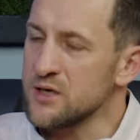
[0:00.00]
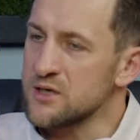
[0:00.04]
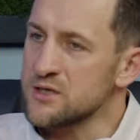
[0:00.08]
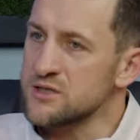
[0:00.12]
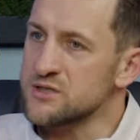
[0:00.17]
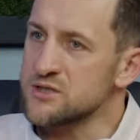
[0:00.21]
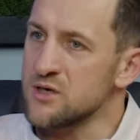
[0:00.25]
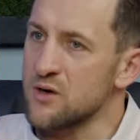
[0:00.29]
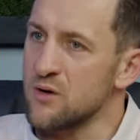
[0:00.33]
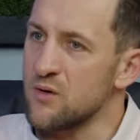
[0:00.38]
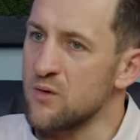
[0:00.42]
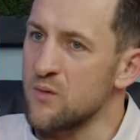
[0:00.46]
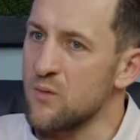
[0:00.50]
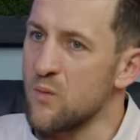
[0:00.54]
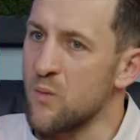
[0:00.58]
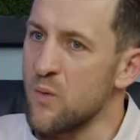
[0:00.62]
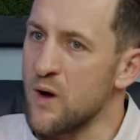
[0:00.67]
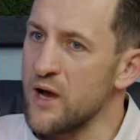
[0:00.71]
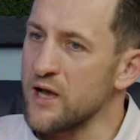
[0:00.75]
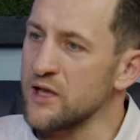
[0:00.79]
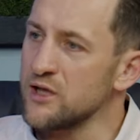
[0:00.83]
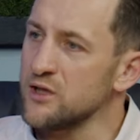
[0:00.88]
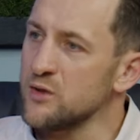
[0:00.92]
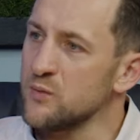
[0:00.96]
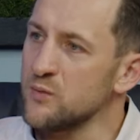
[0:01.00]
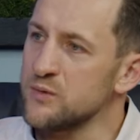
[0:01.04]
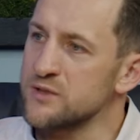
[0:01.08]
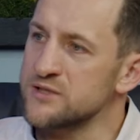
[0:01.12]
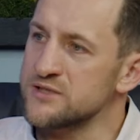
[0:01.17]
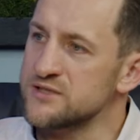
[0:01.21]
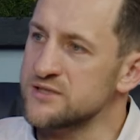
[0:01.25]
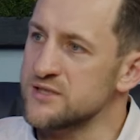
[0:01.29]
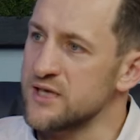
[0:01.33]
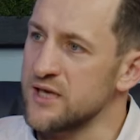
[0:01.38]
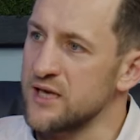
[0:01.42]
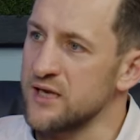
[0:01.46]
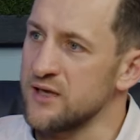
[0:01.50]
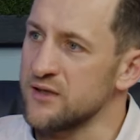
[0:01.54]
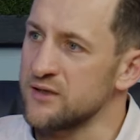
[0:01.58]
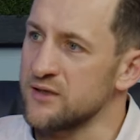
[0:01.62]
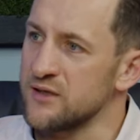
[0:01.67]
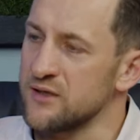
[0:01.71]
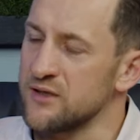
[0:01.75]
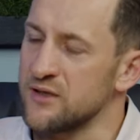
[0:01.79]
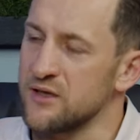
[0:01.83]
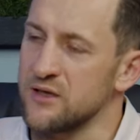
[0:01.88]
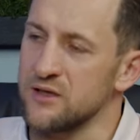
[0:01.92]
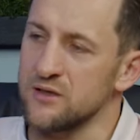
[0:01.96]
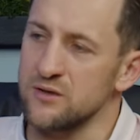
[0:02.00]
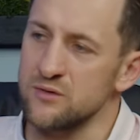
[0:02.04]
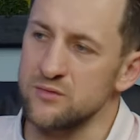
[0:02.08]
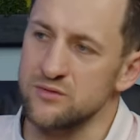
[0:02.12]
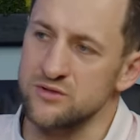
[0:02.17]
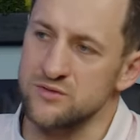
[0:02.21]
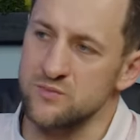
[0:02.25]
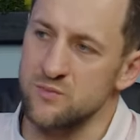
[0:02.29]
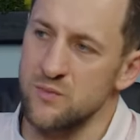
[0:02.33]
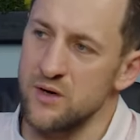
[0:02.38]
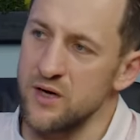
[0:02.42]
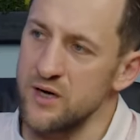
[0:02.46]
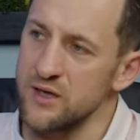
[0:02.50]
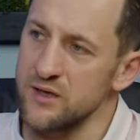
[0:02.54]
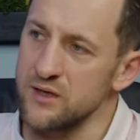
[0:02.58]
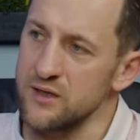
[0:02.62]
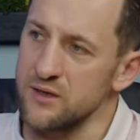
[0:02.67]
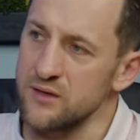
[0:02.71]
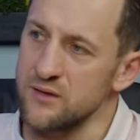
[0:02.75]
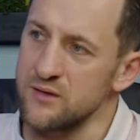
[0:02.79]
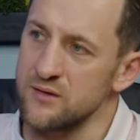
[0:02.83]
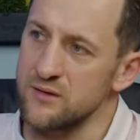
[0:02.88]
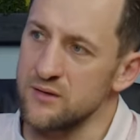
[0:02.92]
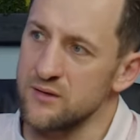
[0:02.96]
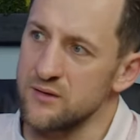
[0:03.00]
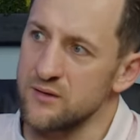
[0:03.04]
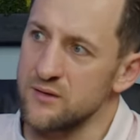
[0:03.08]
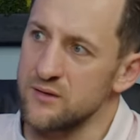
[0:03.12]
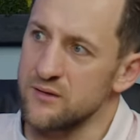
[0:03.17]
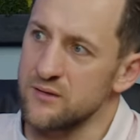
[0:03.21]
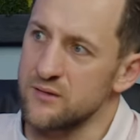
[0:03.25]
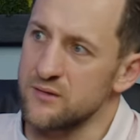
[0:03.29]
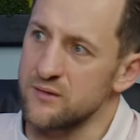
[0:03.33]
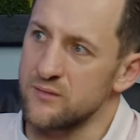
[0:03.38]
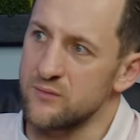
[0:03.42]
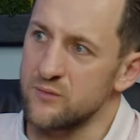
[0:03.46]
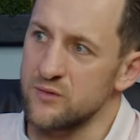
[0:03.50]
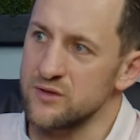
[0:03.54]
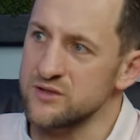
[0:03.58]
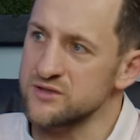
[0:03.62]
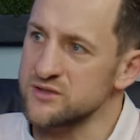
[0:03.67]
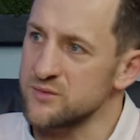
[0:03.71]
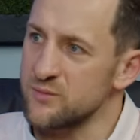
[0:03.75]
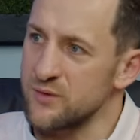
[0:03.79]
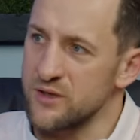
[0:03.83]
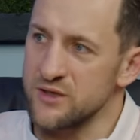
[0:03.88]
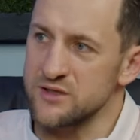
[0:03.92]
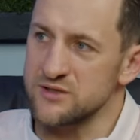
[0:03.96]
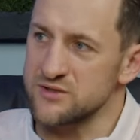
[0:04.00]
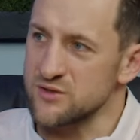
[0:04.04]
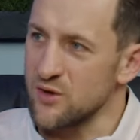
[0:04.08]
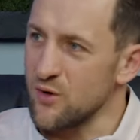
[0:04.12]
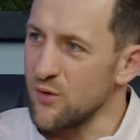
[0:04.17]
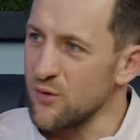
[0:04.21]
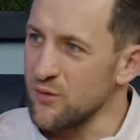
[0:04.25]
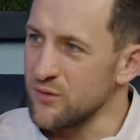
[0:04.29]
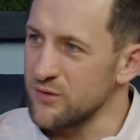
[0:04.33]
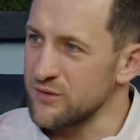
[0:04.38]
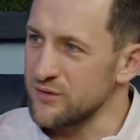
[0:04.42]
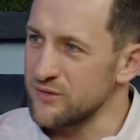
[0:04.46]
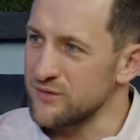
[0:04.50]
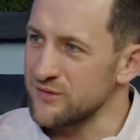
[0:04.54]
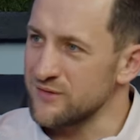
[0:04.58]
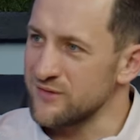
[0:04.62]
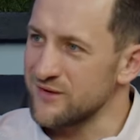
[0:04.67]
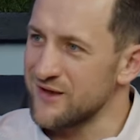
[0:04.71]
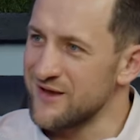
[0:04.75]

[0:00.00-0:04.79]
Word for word: So why do we say that they lose money? where's the money's going?